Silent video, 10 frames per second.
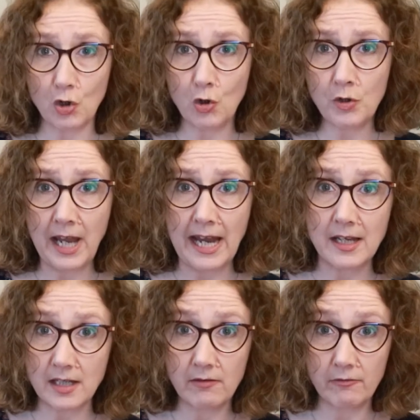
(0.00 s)

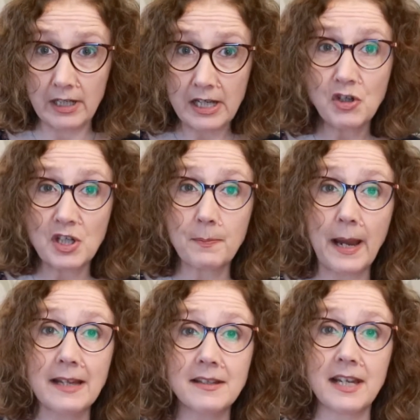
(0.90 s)
ornate religious
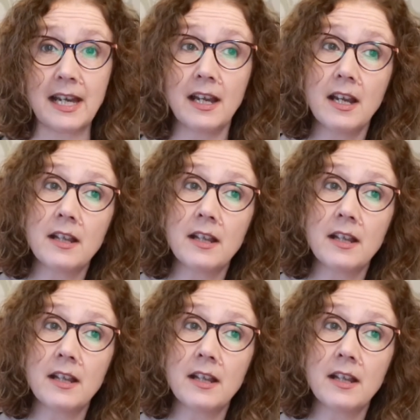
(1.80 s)
painting